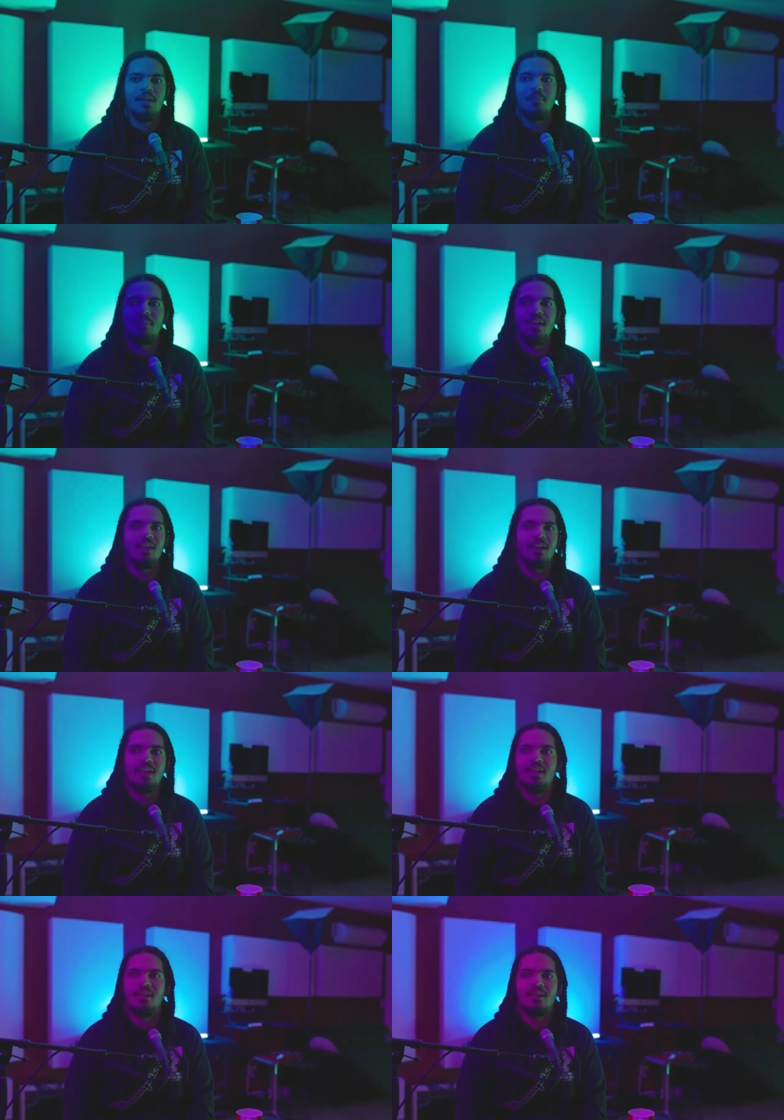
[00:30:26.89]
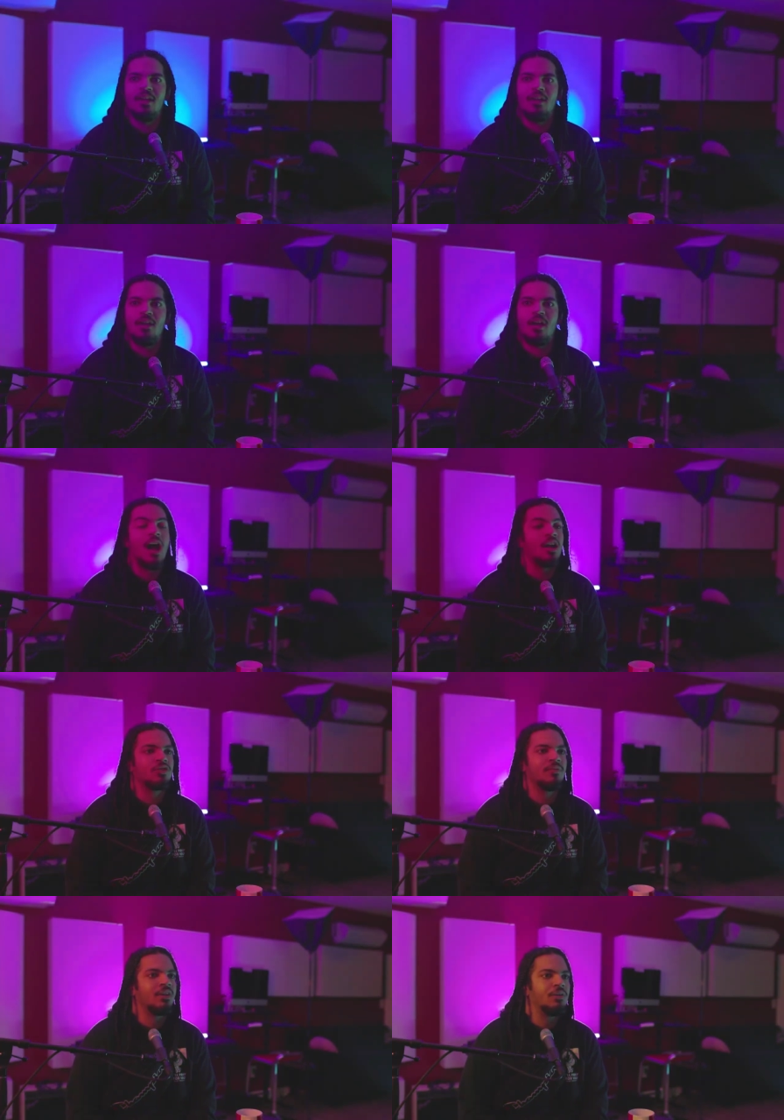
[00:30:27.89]
being in a
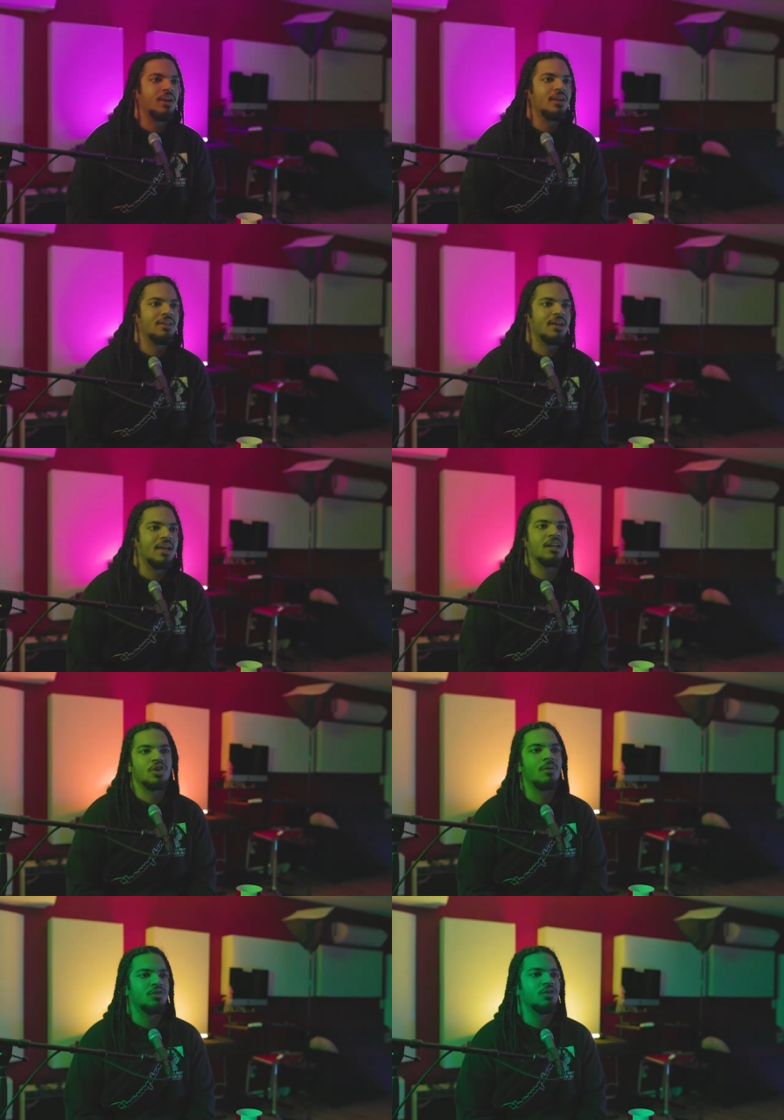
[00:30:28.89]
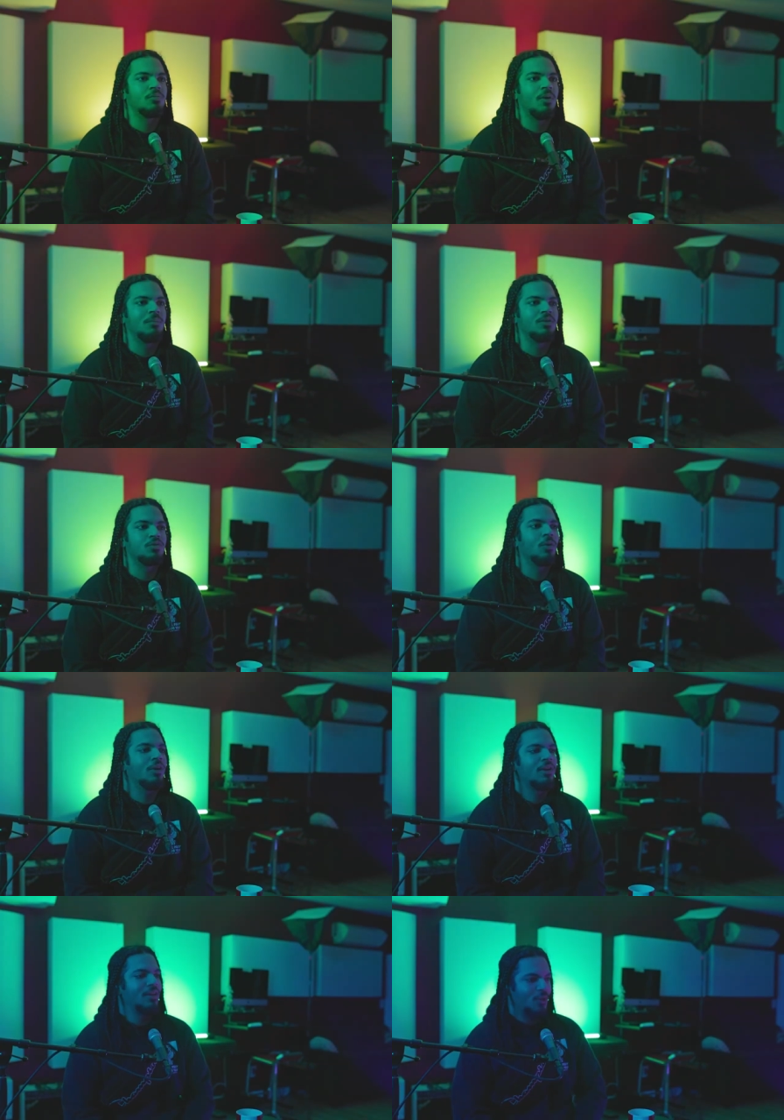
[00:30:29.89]
concert venue or anything and it's always those moments
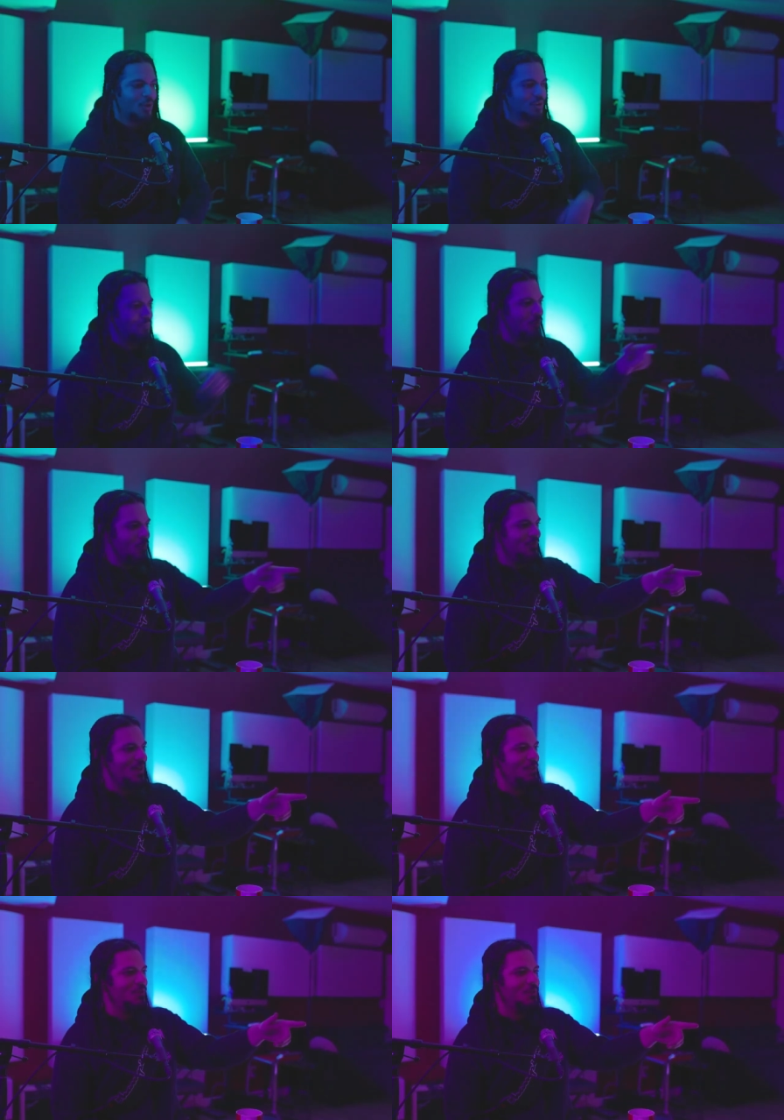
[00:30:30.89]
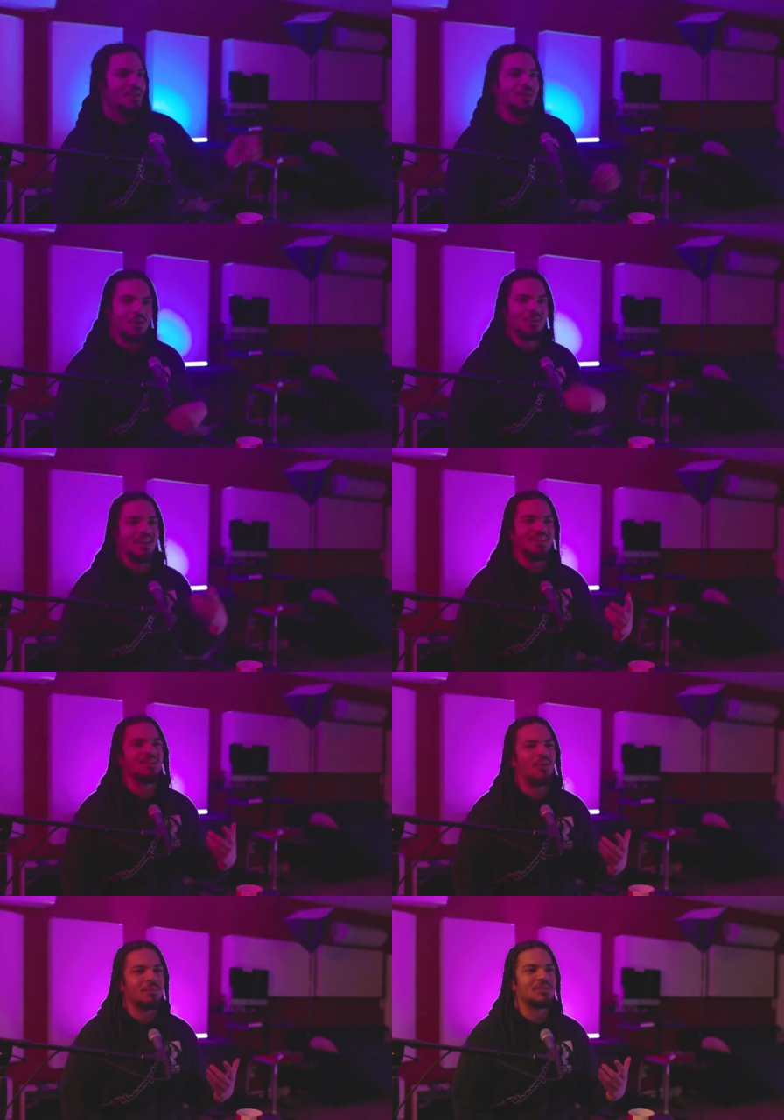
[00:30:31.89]
where the artist points at you or like you
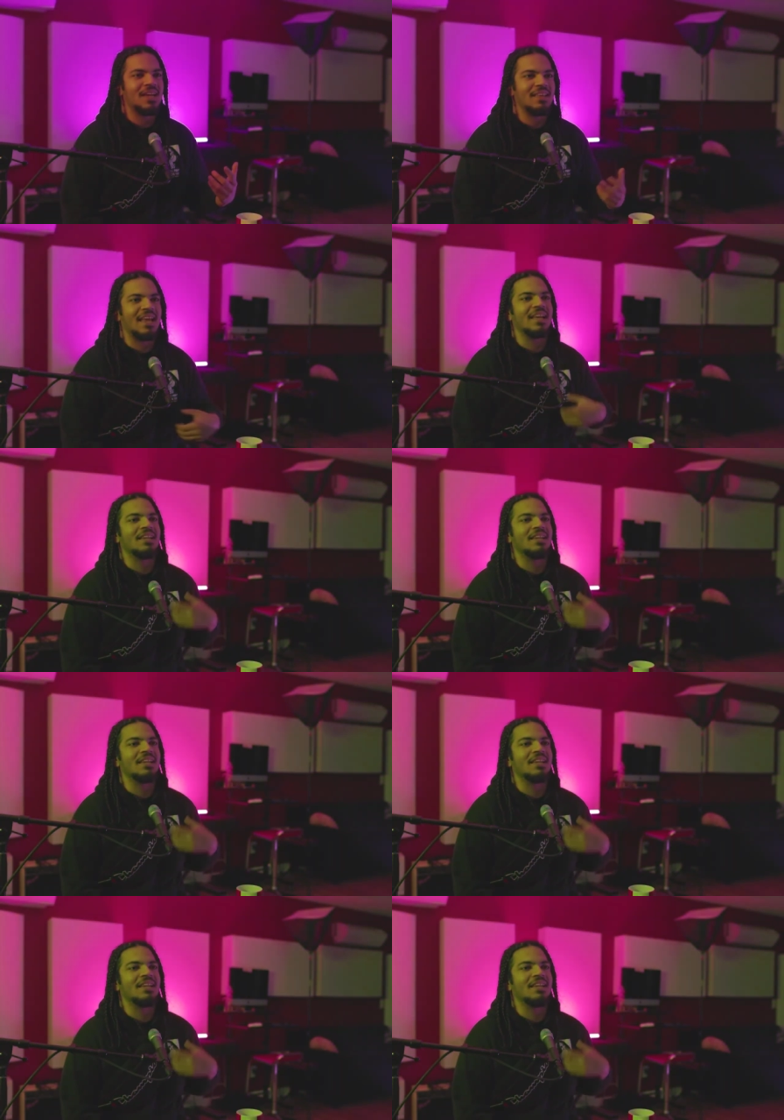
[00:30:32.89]
know what i'm saying that mm.